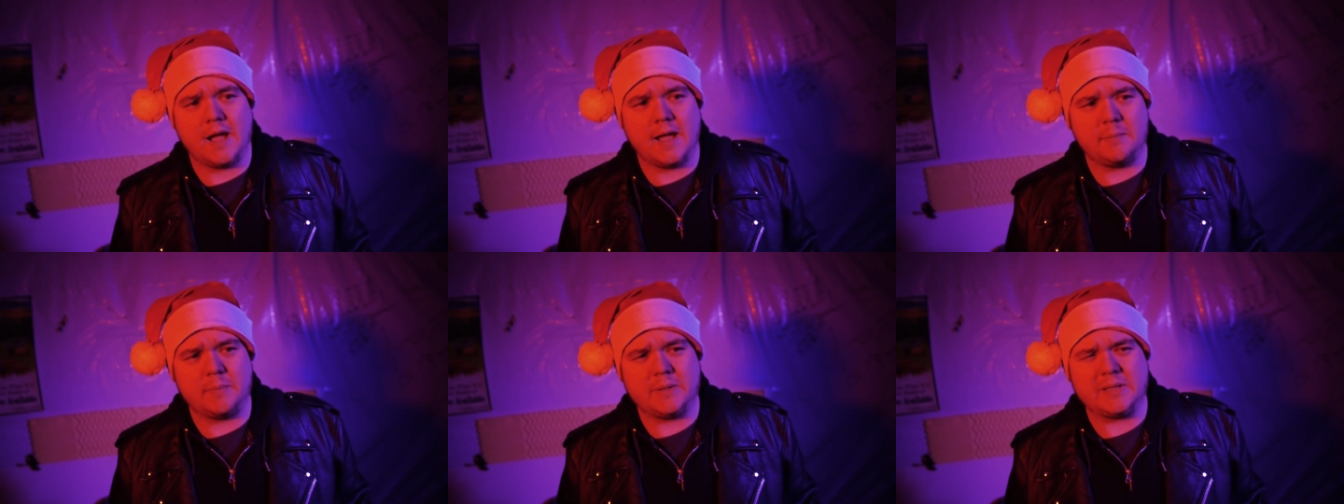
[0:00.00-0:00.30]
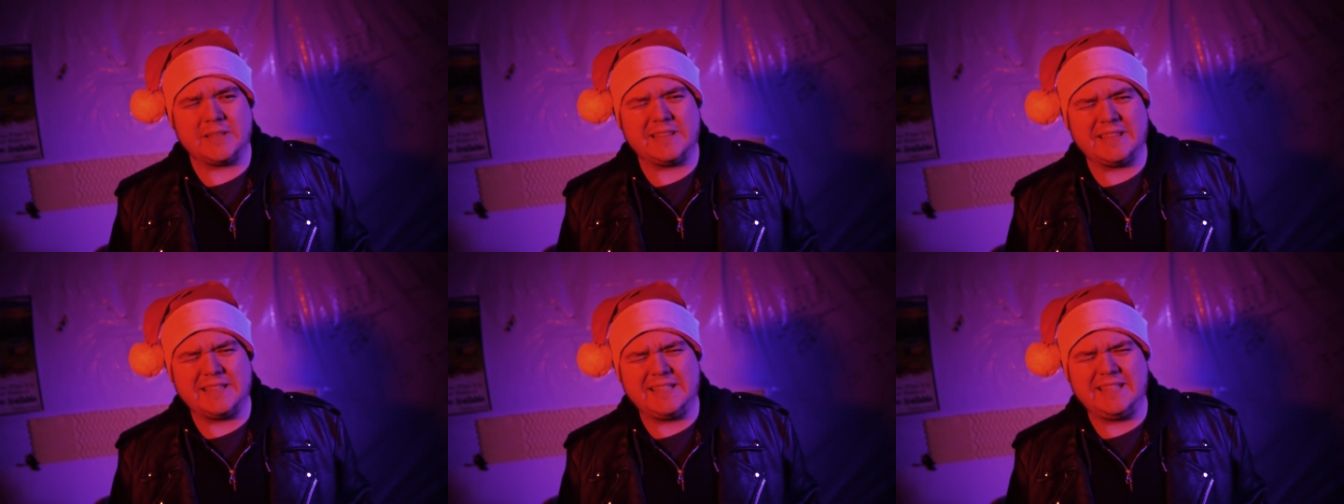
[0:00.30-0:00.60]
I
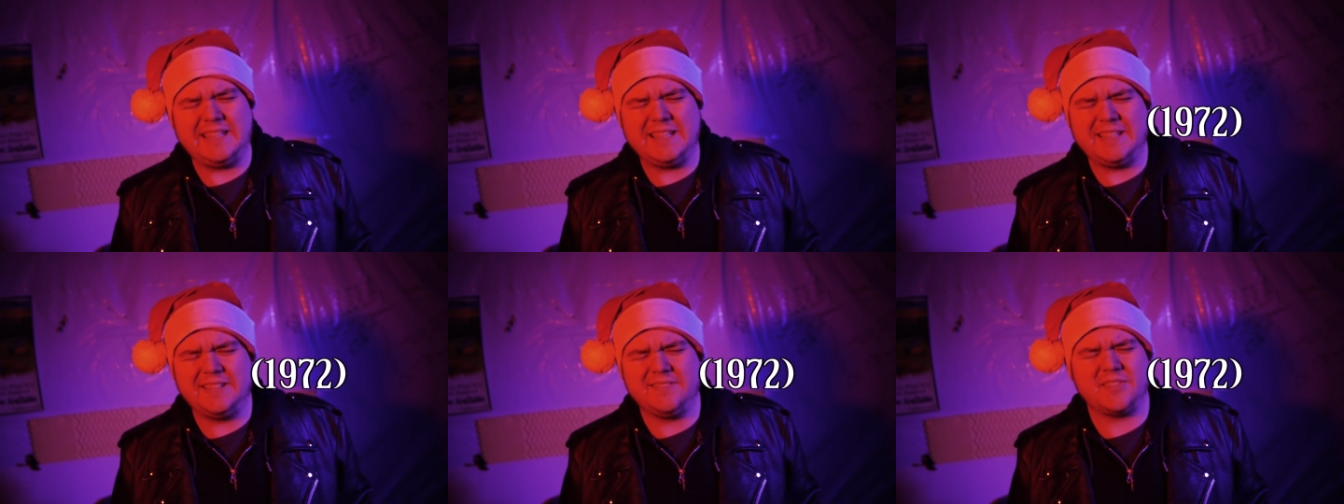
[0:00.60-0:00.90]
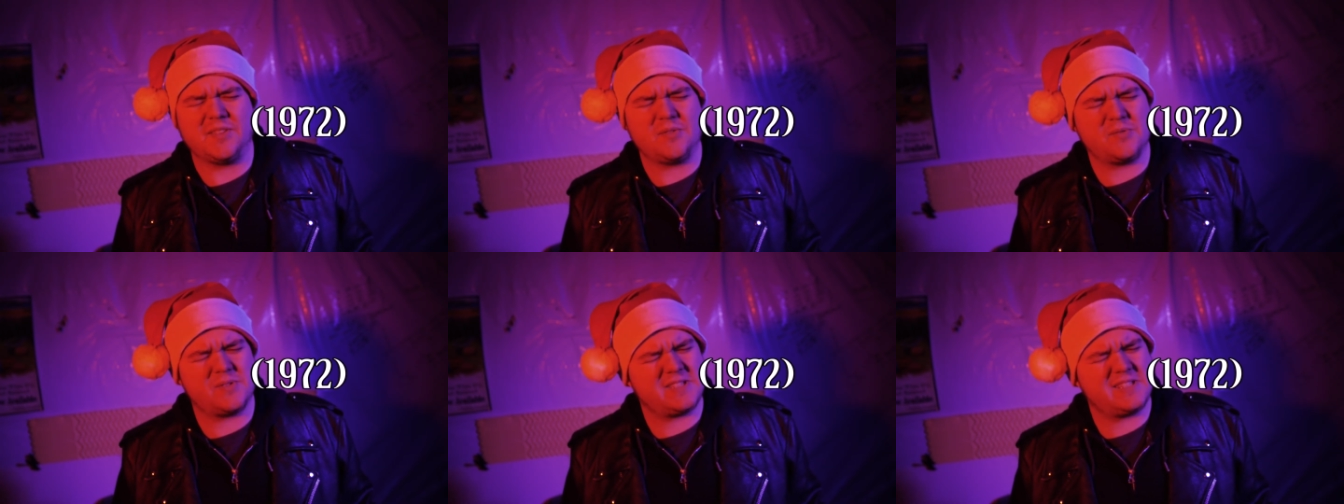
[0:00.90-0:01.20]

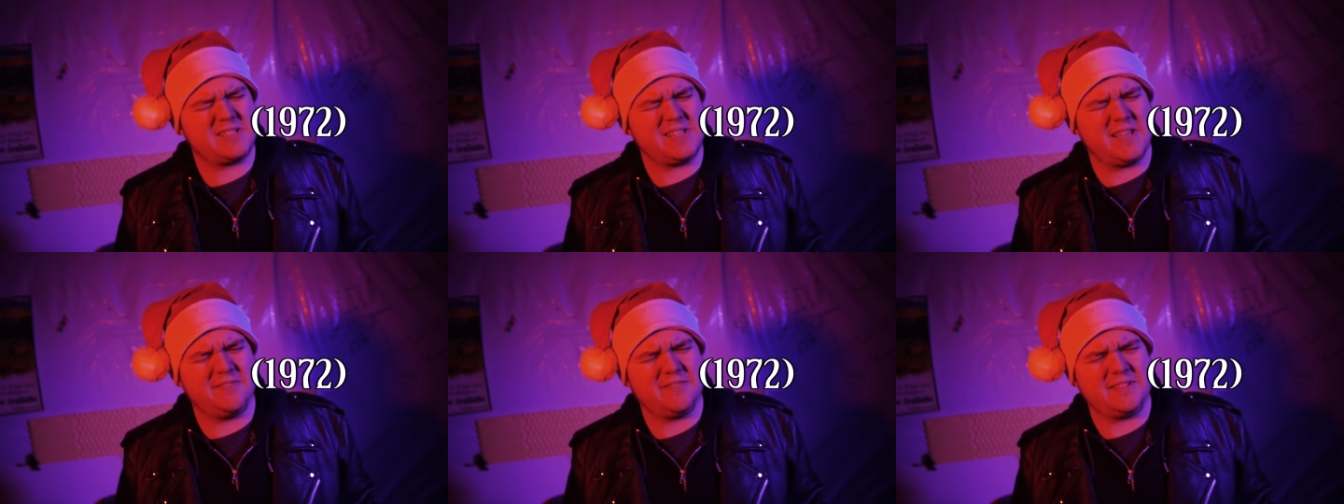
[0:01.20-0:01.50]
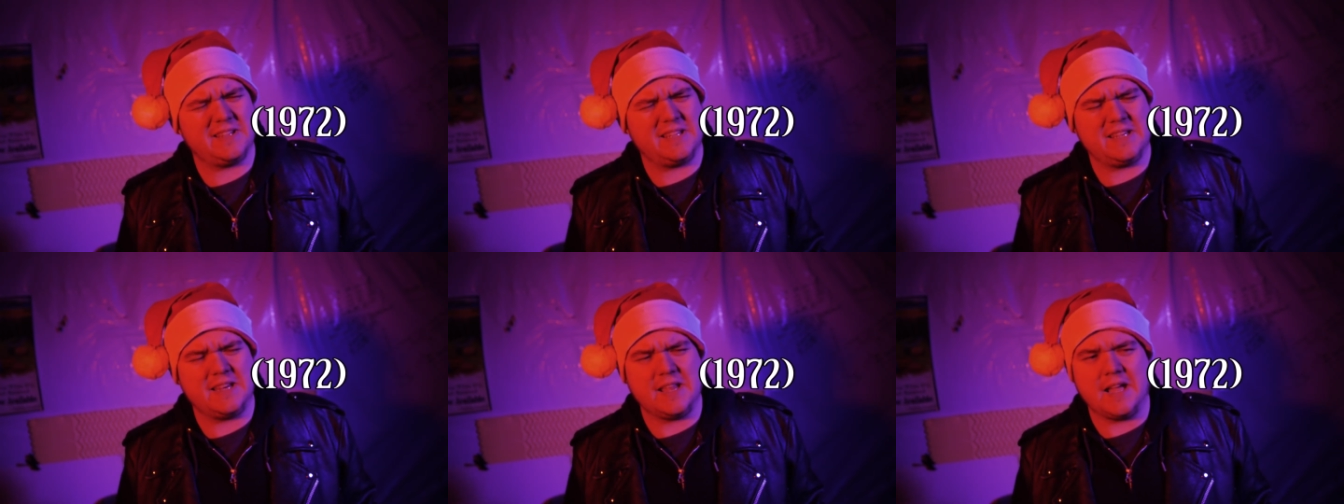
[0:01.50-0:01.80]
believe it was
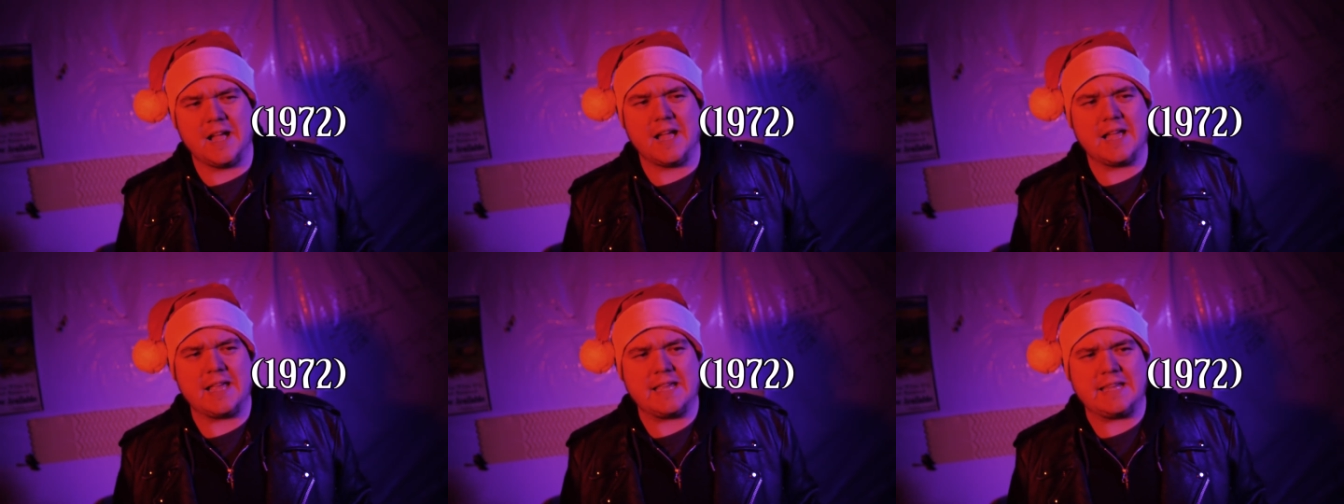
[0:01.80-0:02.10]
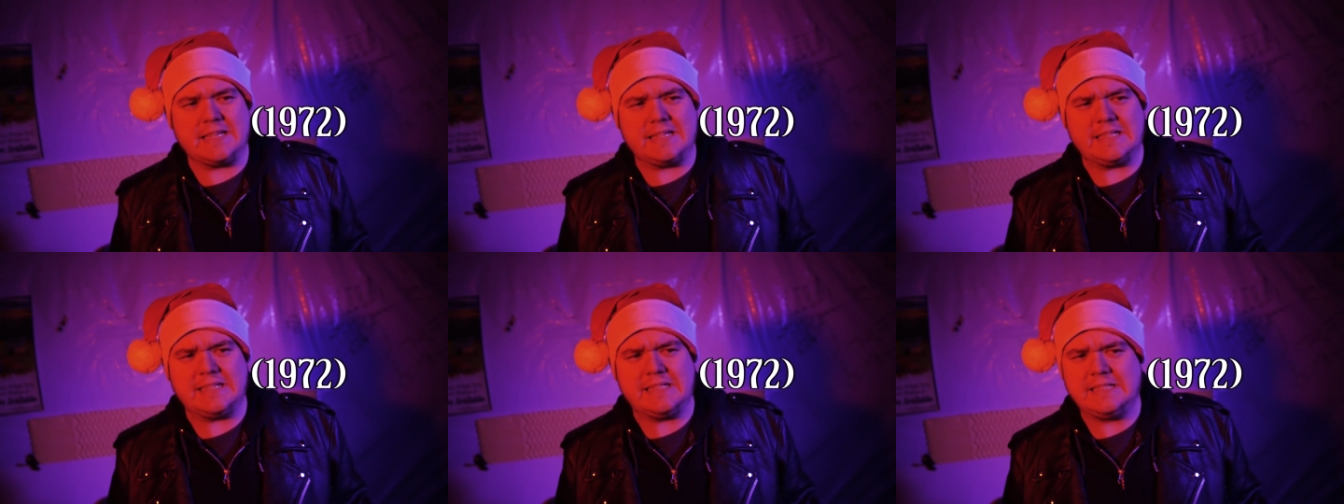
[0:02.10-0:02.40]

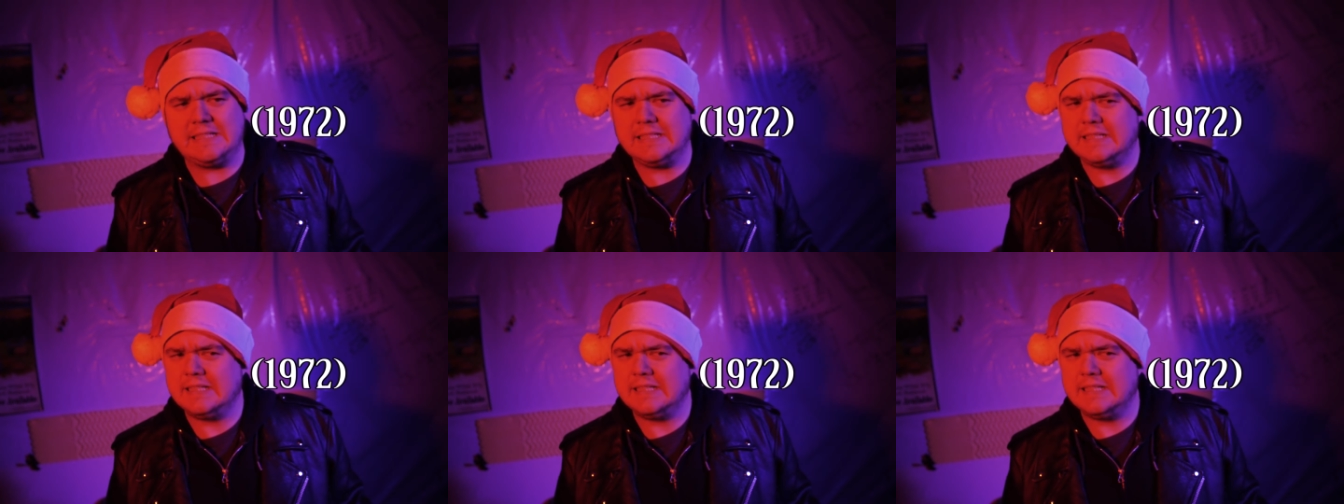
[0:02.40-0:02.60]
'79.